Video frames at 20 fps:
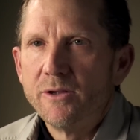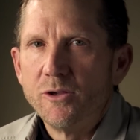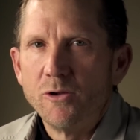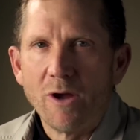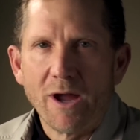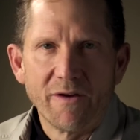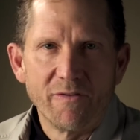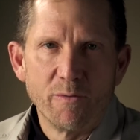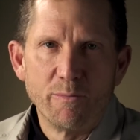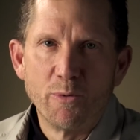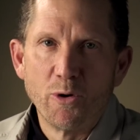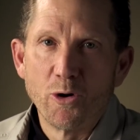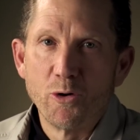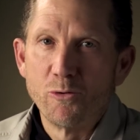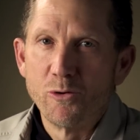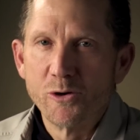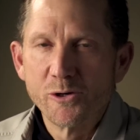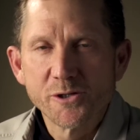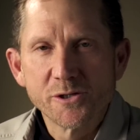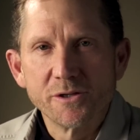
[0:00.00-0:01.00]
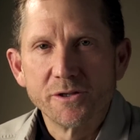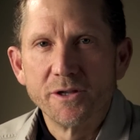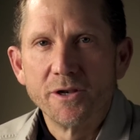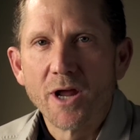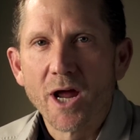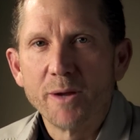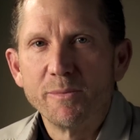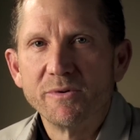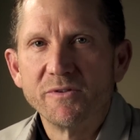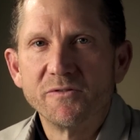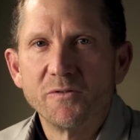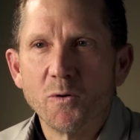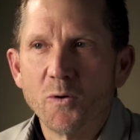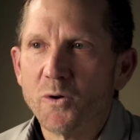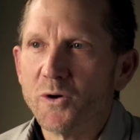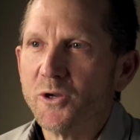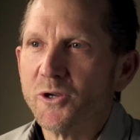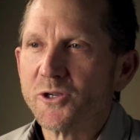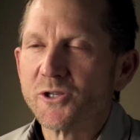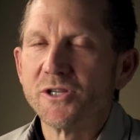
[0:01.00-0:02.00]
You have the bird roosted the night
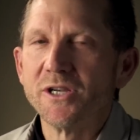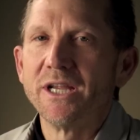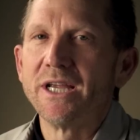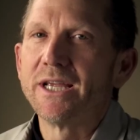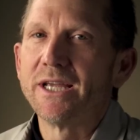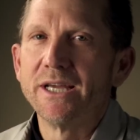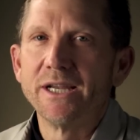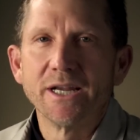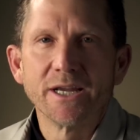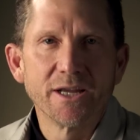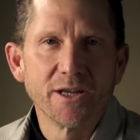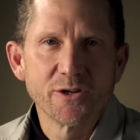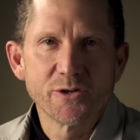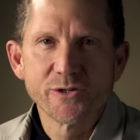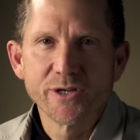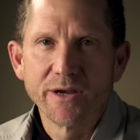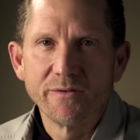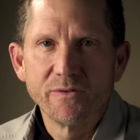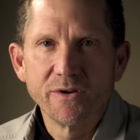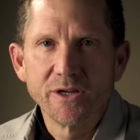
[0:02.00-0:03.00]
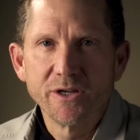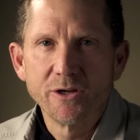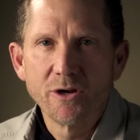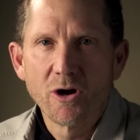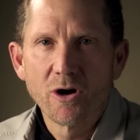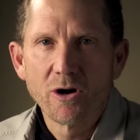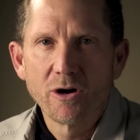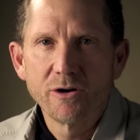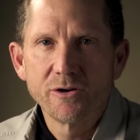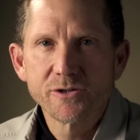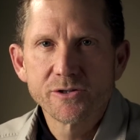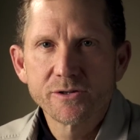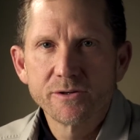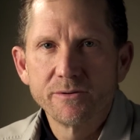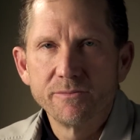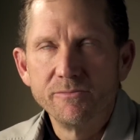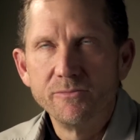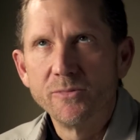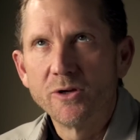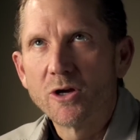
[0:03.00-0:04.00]
before, you sneak in and get 70 yards,
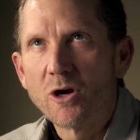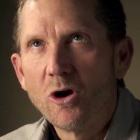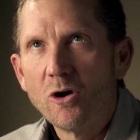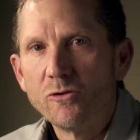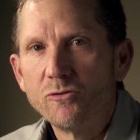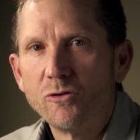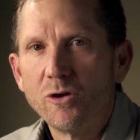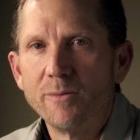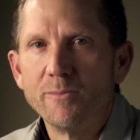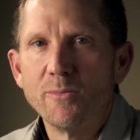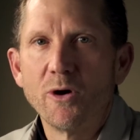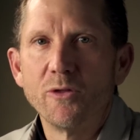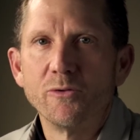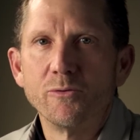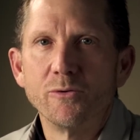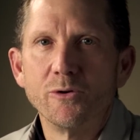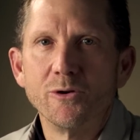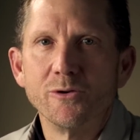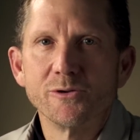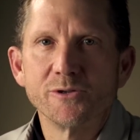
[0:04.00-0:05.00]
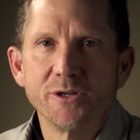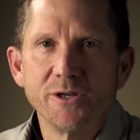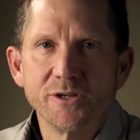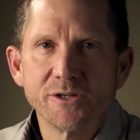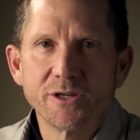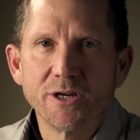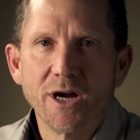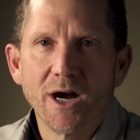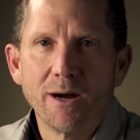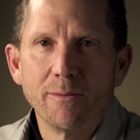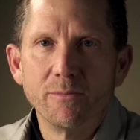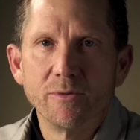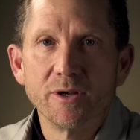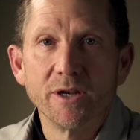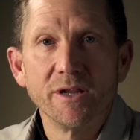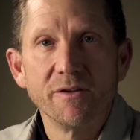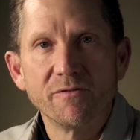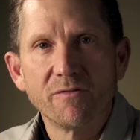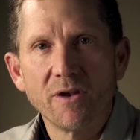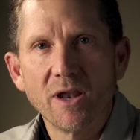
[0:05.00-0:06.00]
and you call to him on the roost, he's gobbling,
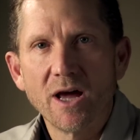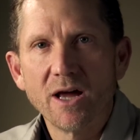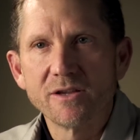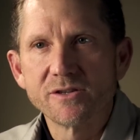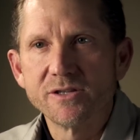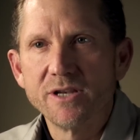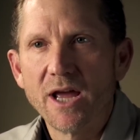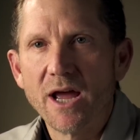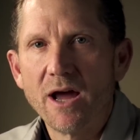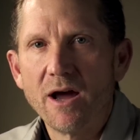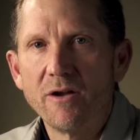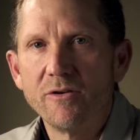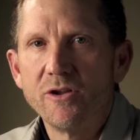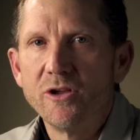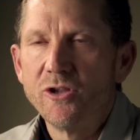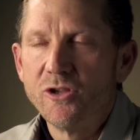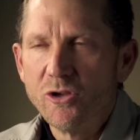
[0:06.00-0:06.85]
he flies down,